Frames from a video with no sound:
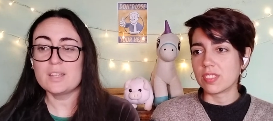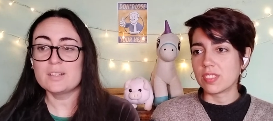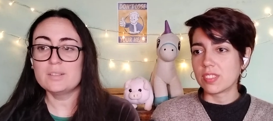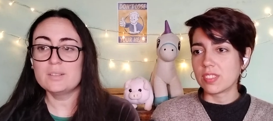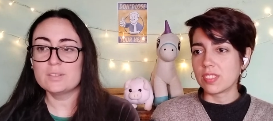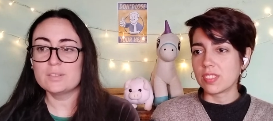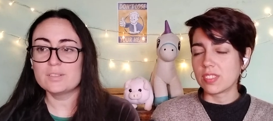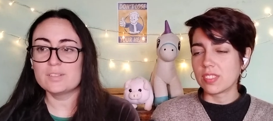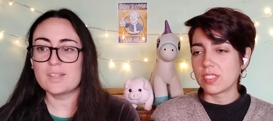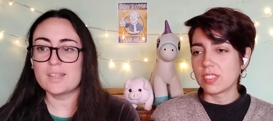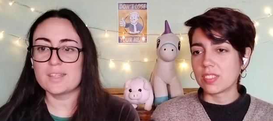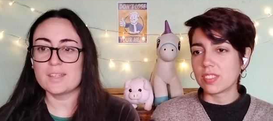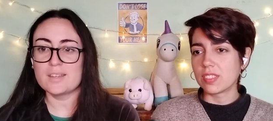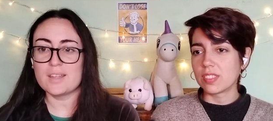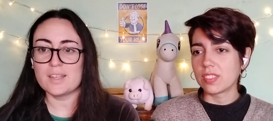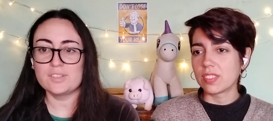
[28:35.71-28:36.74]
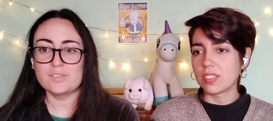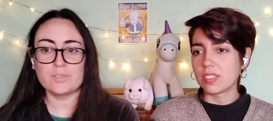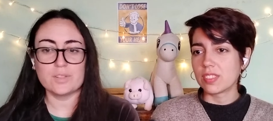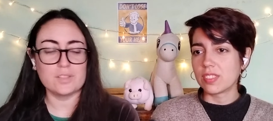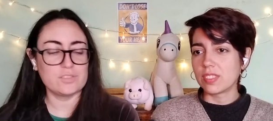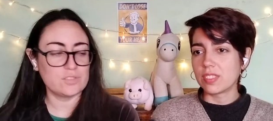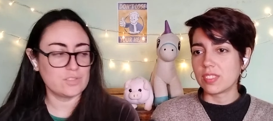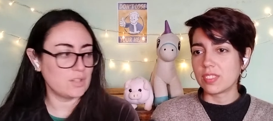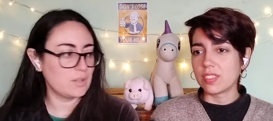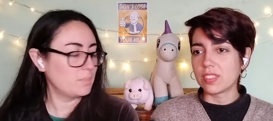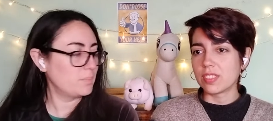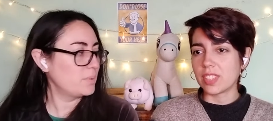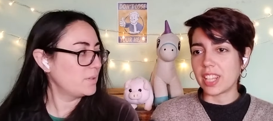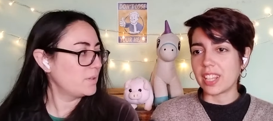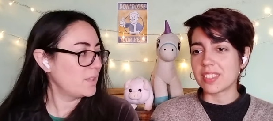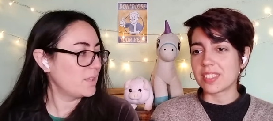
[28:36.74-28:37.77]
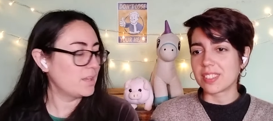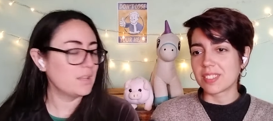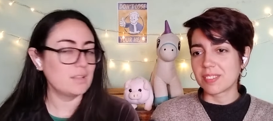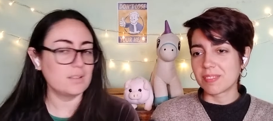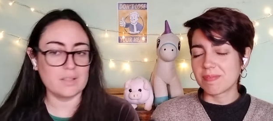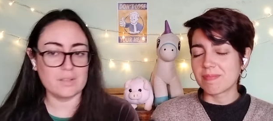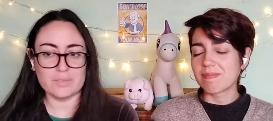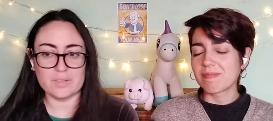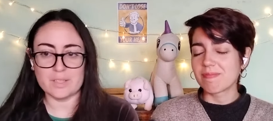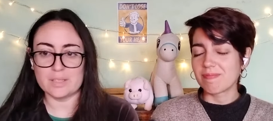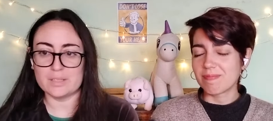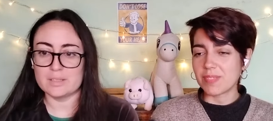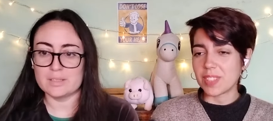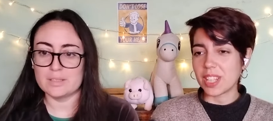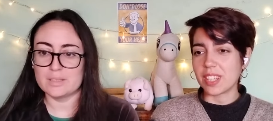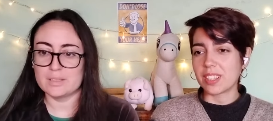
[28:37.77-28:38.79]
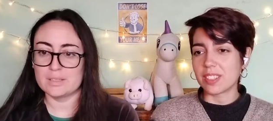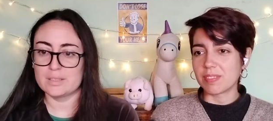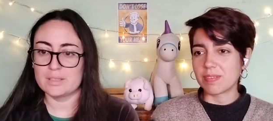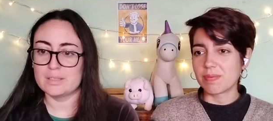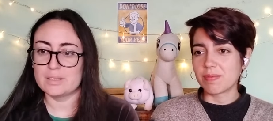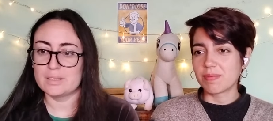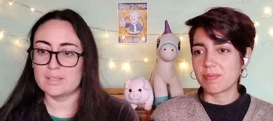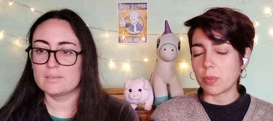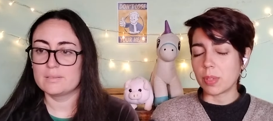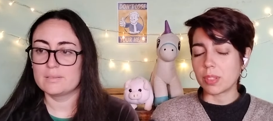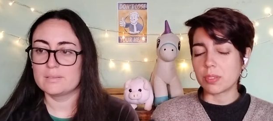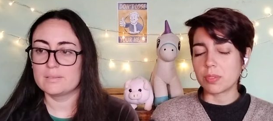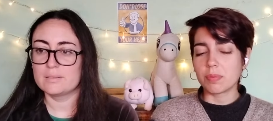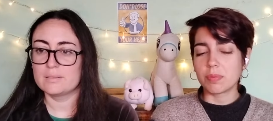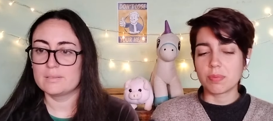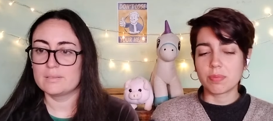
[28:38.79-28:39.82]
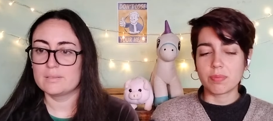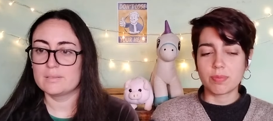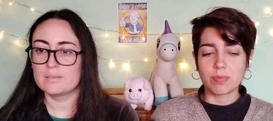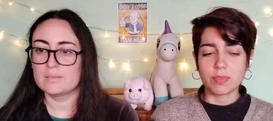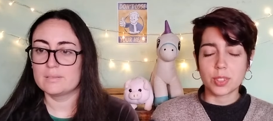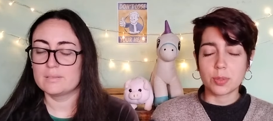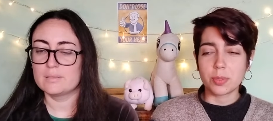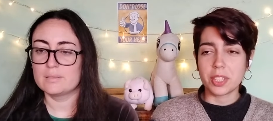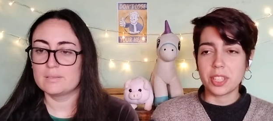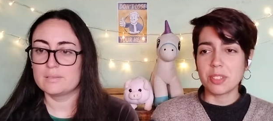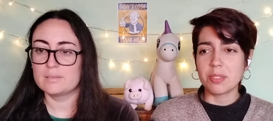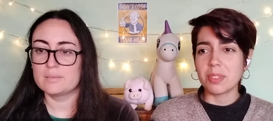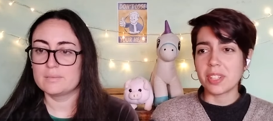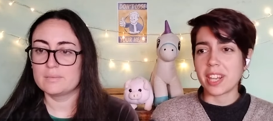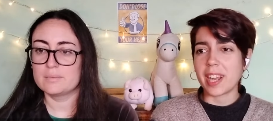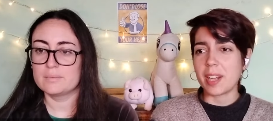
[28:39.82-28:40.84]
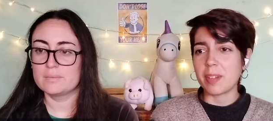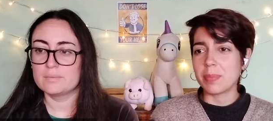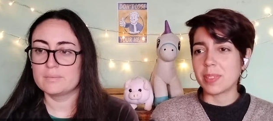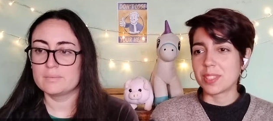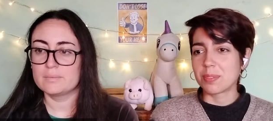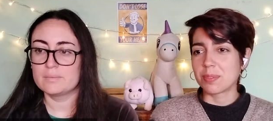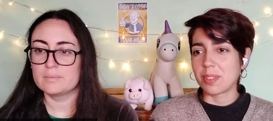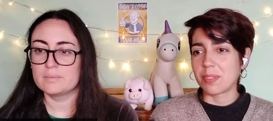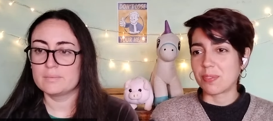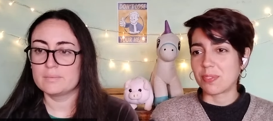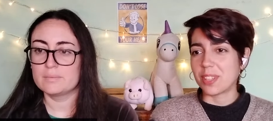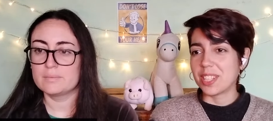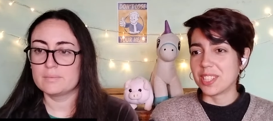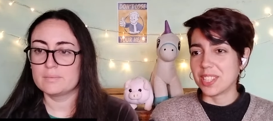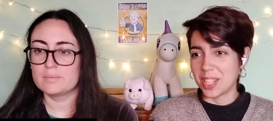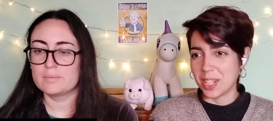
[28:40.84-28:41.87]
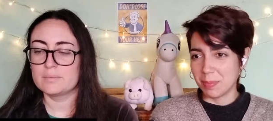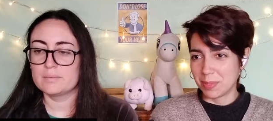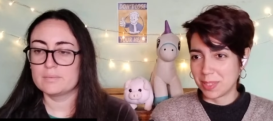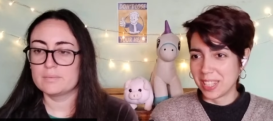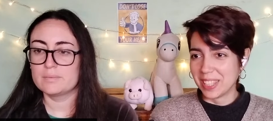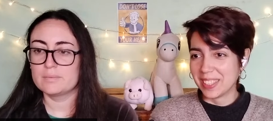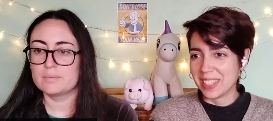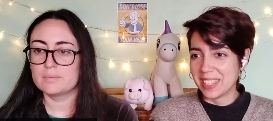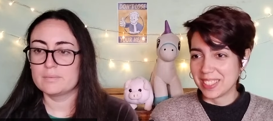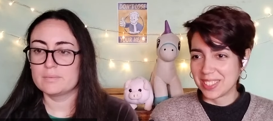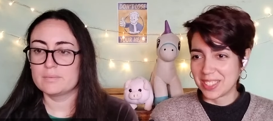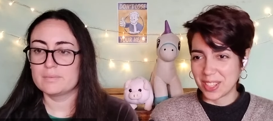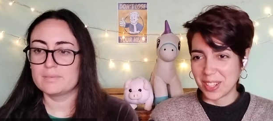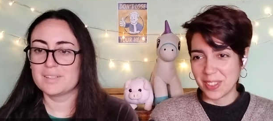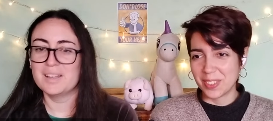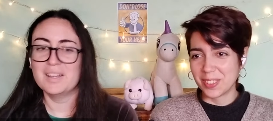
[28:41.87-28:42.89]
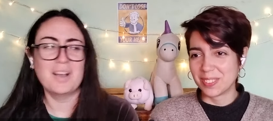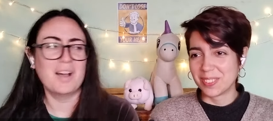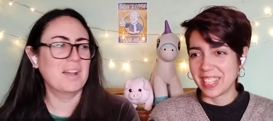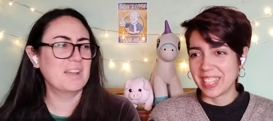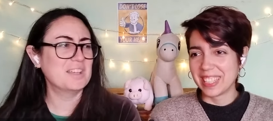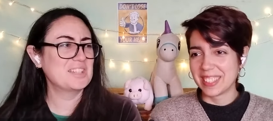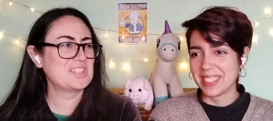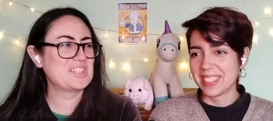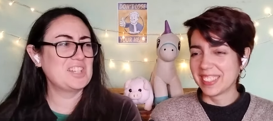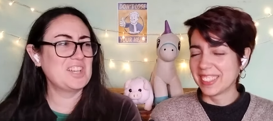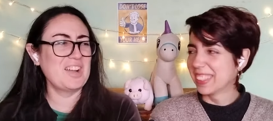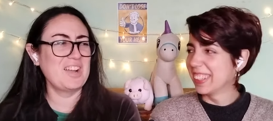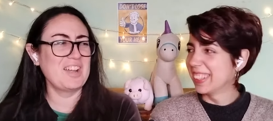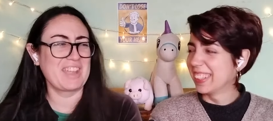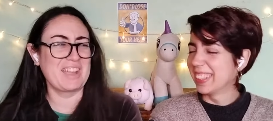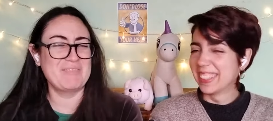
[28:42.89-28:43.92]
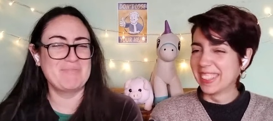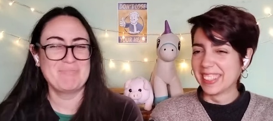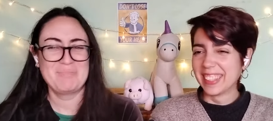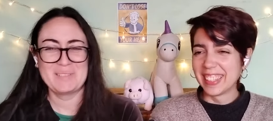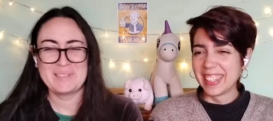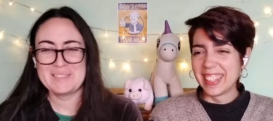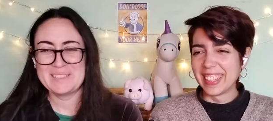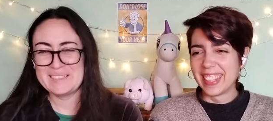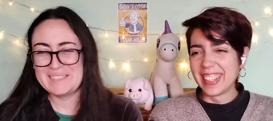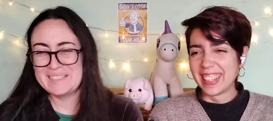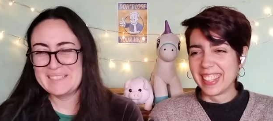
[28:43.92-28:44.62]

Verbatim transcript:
Speaker 1: look. It looks like a nice friendship. Yes, and I love it. Yeah.
Speaker 2: Well, we know what happens with friendships in this show. Right? Shut up.